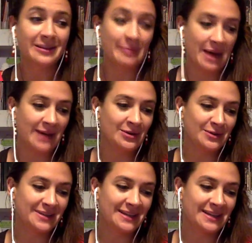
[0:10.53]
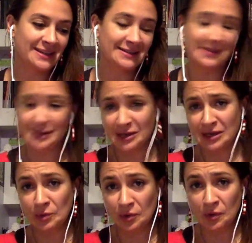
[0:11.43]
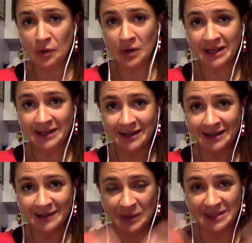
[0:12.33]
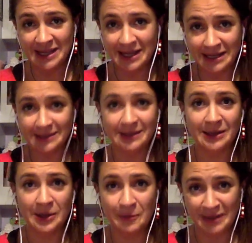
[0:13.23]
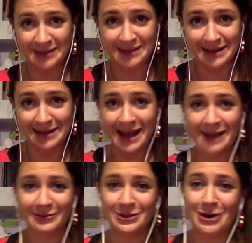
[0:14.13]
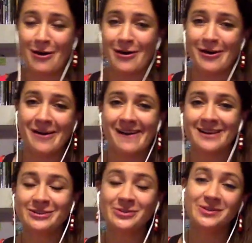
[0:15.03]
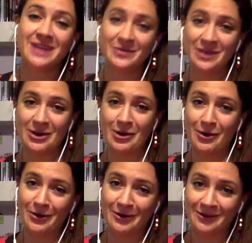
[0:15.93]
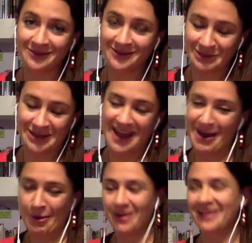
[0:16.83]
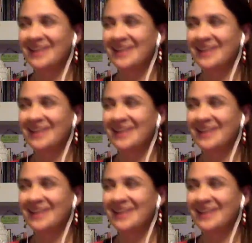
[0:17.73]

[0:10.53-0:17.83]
The bad news is the recording spontaneously combusted after our Tuesday evening call just now.